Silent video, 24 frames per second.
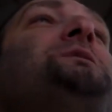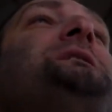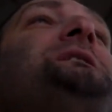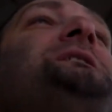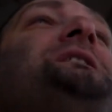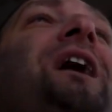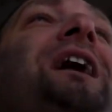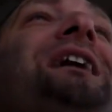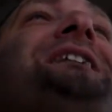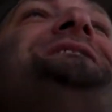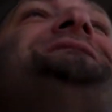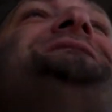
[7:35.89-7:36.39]
with
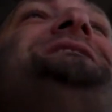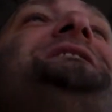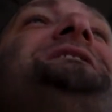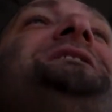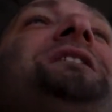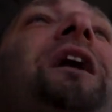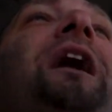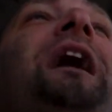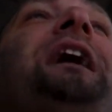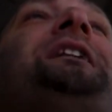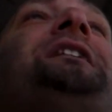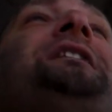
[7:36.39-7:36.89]

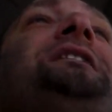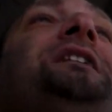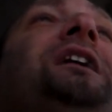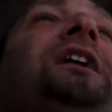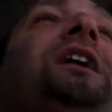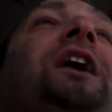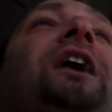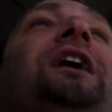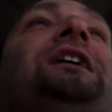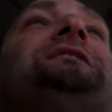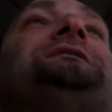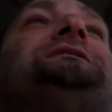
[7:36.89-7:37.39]
99
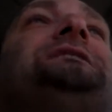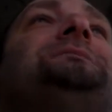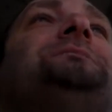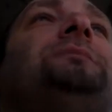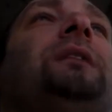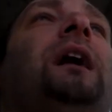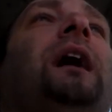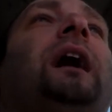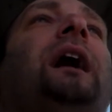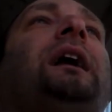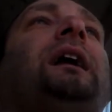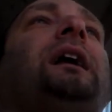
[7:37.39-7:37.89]
alerts. I'm
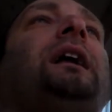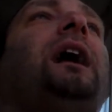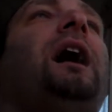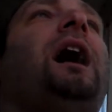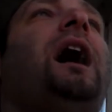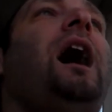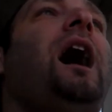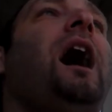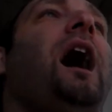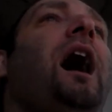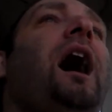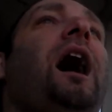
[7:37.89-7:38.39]
like,
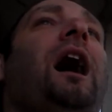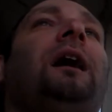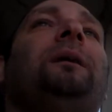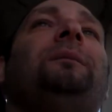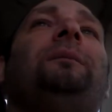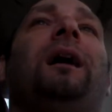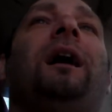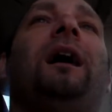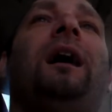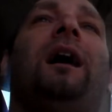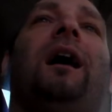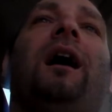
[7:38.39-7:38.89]
this morning. I'm
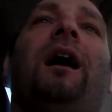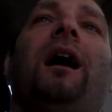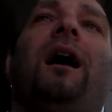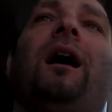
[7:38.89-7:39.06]
like,